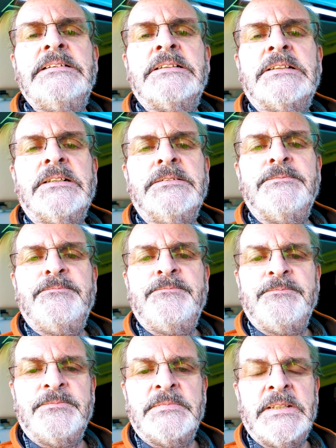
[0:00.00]
so,
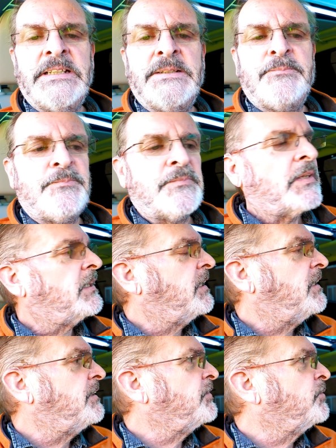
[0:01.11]
yeah, our
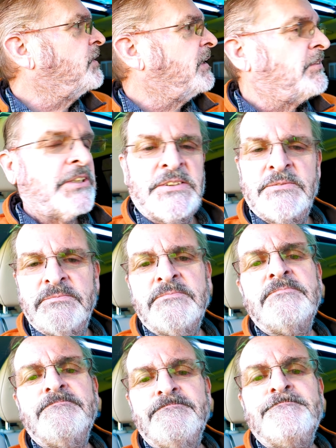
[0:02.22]
car's all covered in
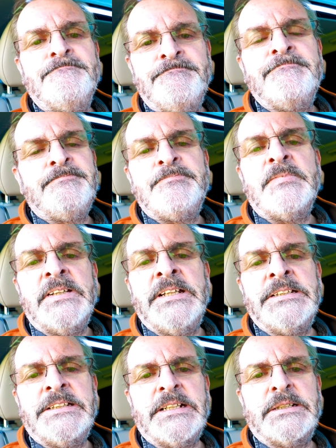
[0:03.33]

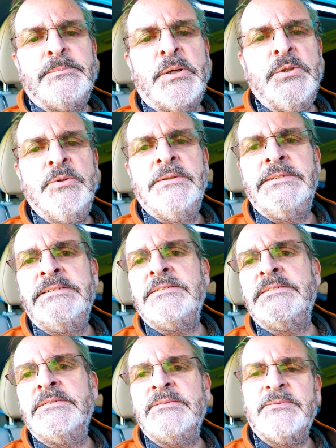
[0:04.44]
insect poo.
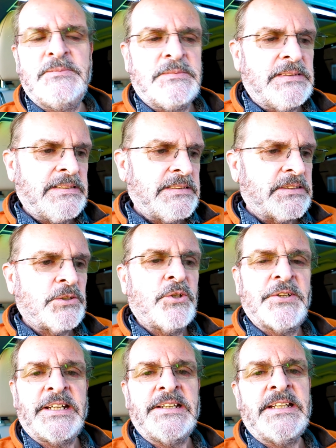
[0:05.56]
So I've got
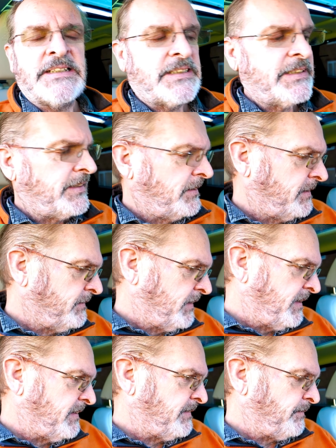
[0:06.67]
to get that clean.
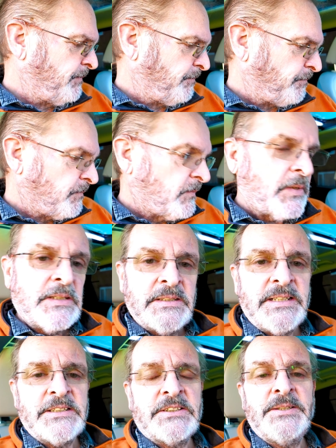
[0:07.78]
Uh,
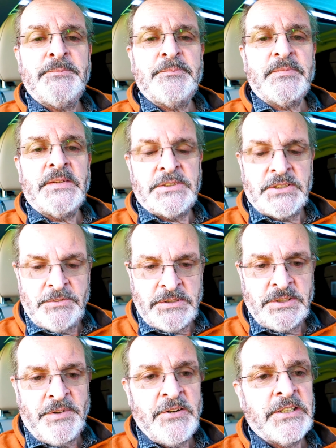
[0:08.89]
yeah, it's, um, it's a, it's,
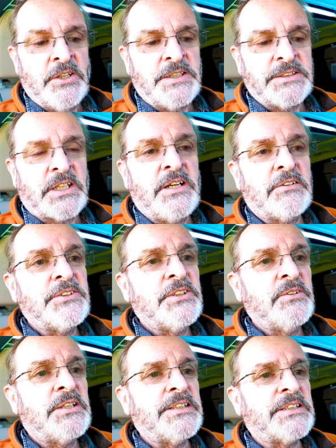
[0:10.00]
a, very nice car. I do
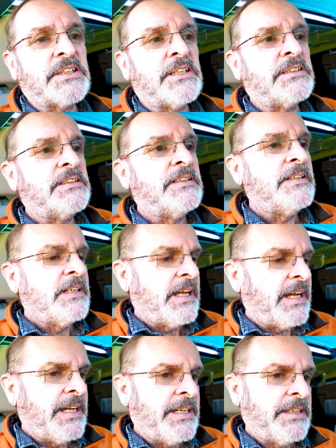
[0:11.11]
like this car.
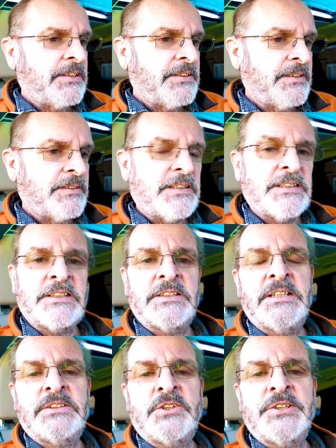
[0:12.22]
And uh, it's a,
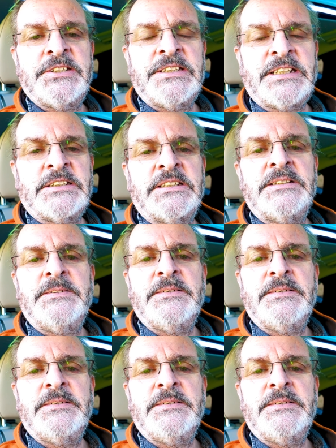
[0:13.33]
it's got a six